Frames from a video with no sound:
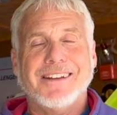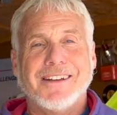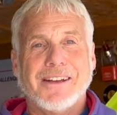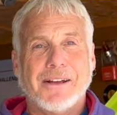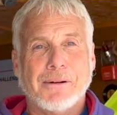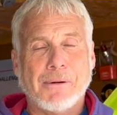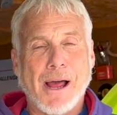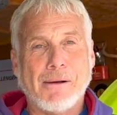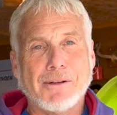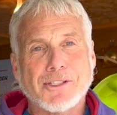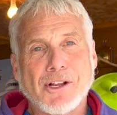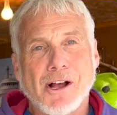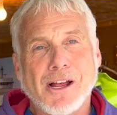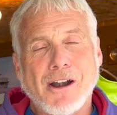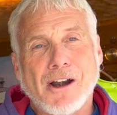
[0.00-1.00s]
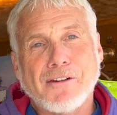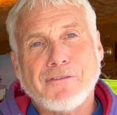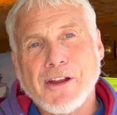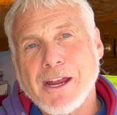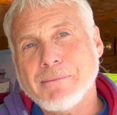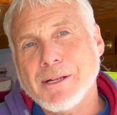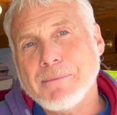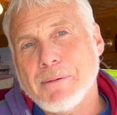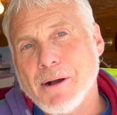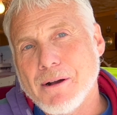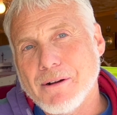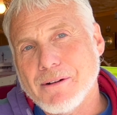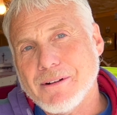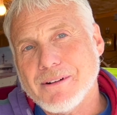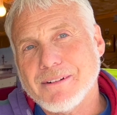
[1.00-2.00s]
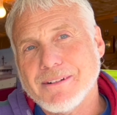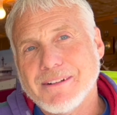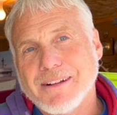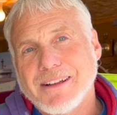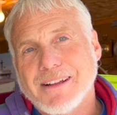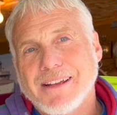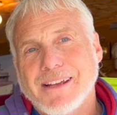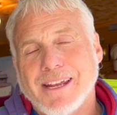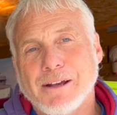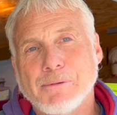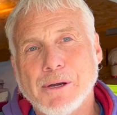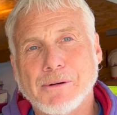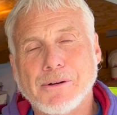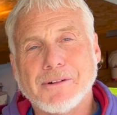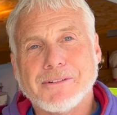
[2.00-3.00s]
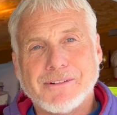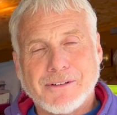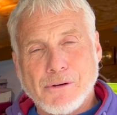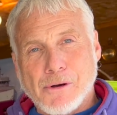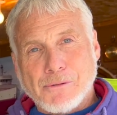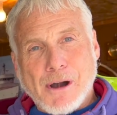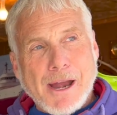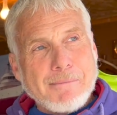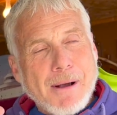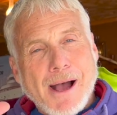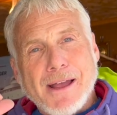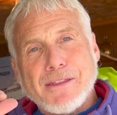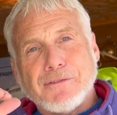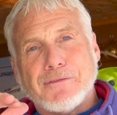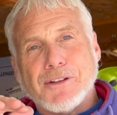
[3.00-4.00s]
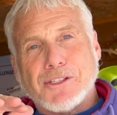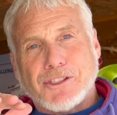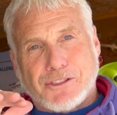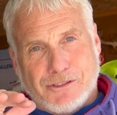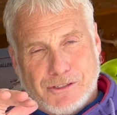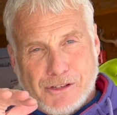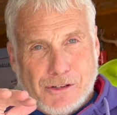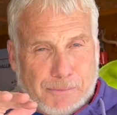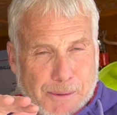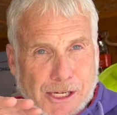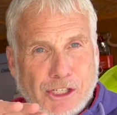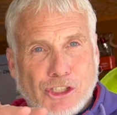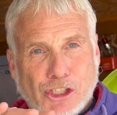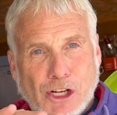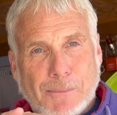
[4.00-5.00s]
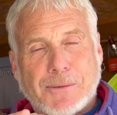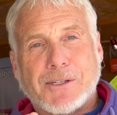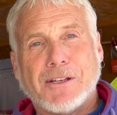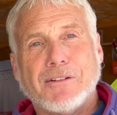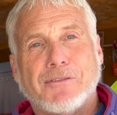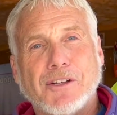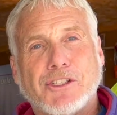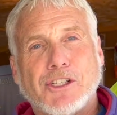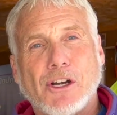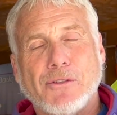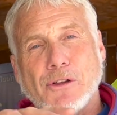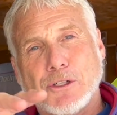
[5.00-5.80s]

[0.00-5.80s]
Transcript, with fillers: when I was on our family boat, and we were going right by the Fitz, the big ships in the Fitzgerald. Those